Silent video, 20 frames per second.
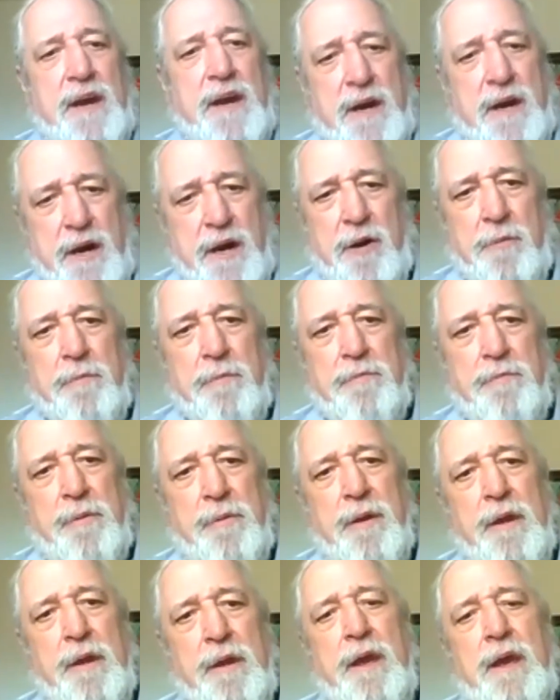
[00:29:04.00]
hump.
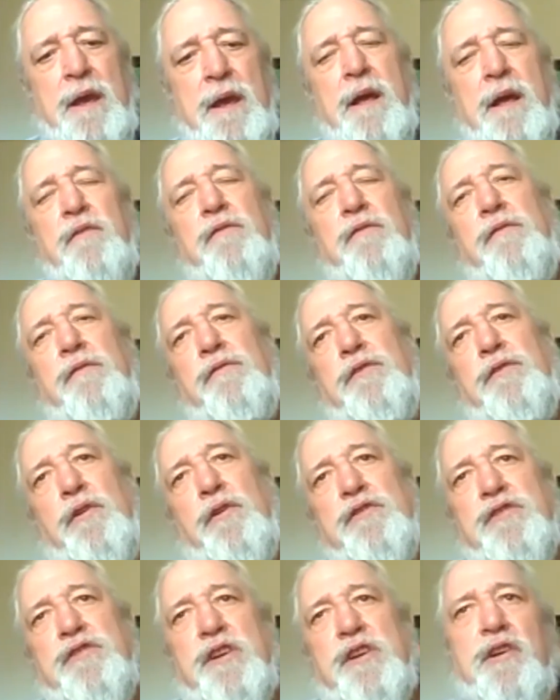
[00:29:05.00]

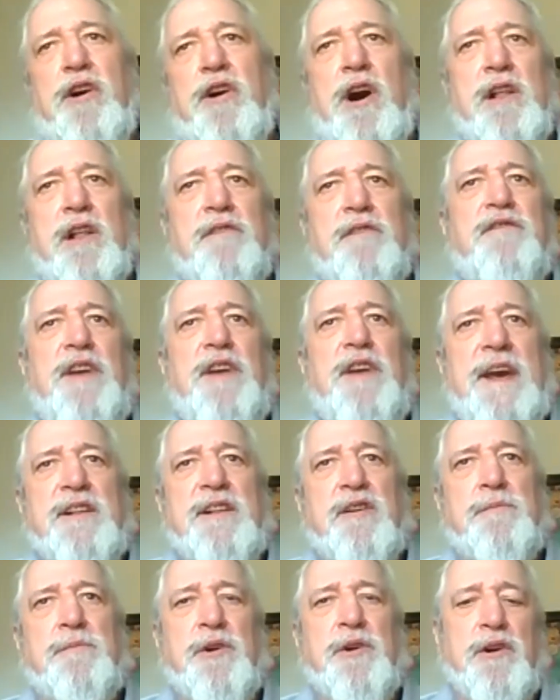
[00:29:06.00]
Those are all
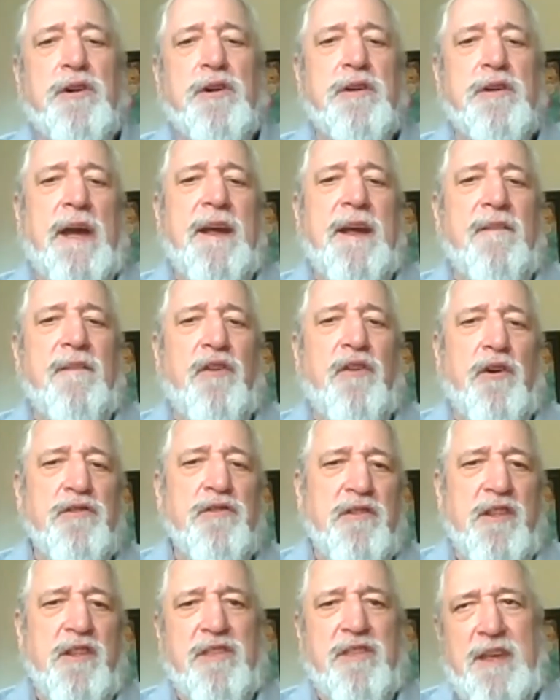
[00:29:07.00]
available, and those are
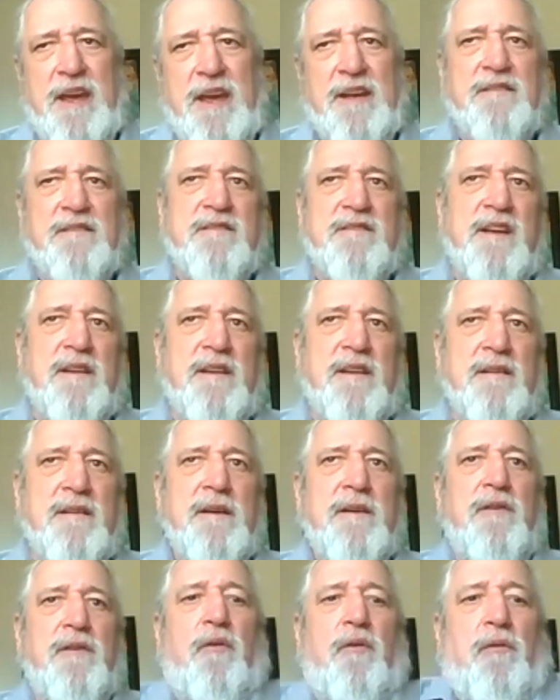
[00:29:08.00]
the things that
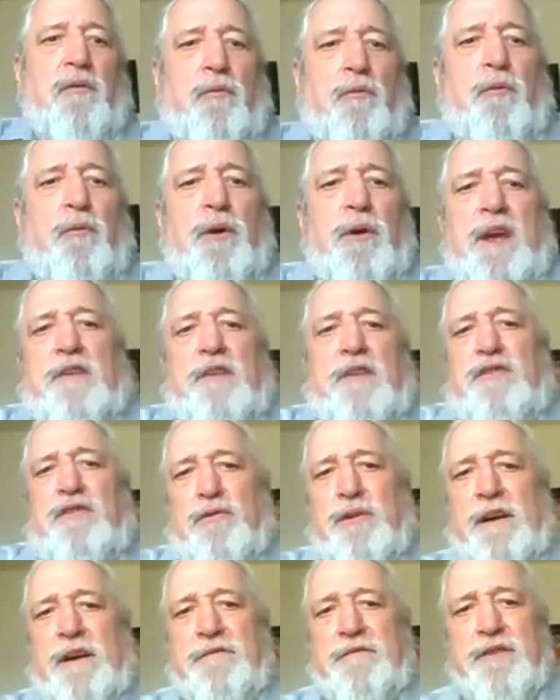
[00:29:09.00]
we do
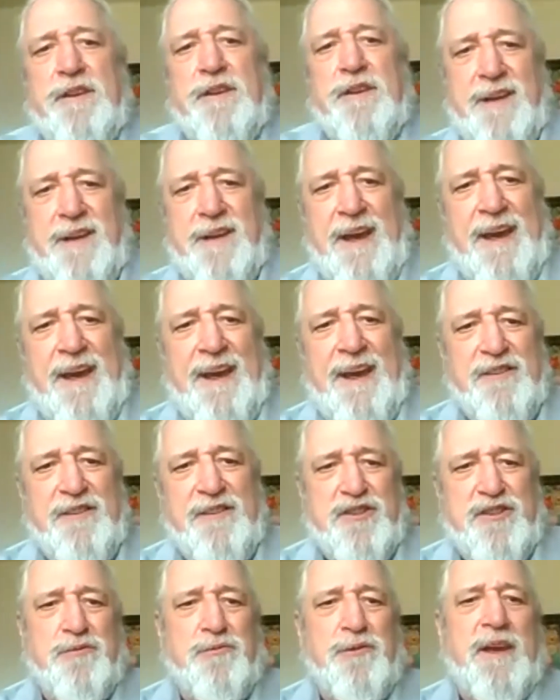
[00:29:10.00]
every day.
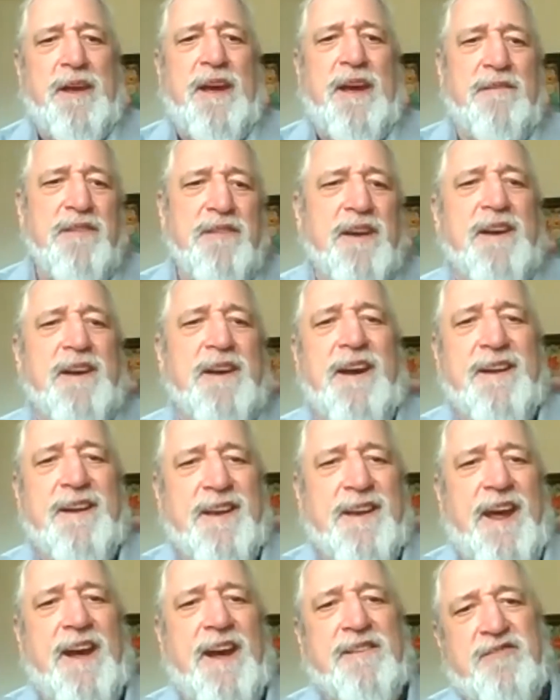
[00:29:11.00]
So we have the
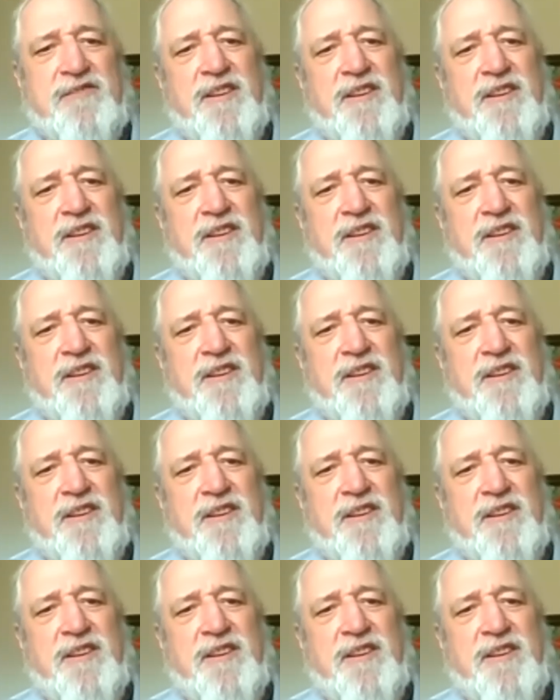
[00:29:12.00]
contacts